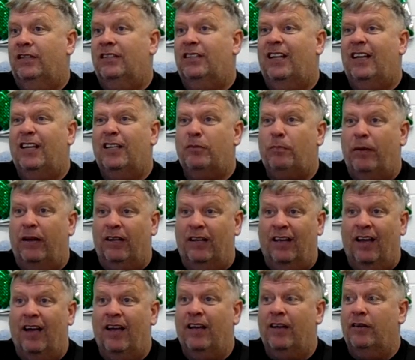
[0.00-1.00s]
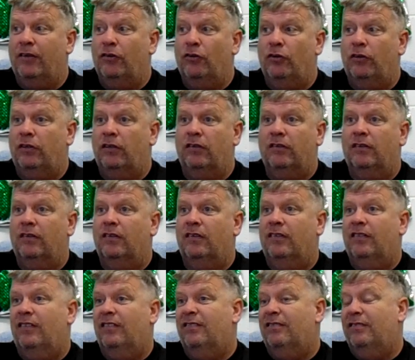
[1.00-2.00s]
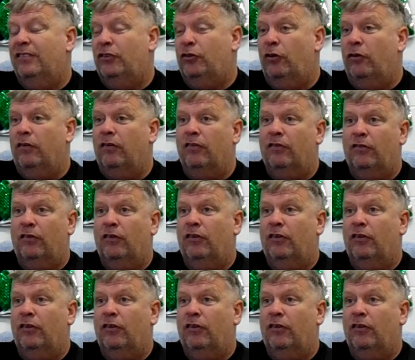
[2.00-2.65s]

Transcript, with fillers: he's a nice big guy, you know. He's good.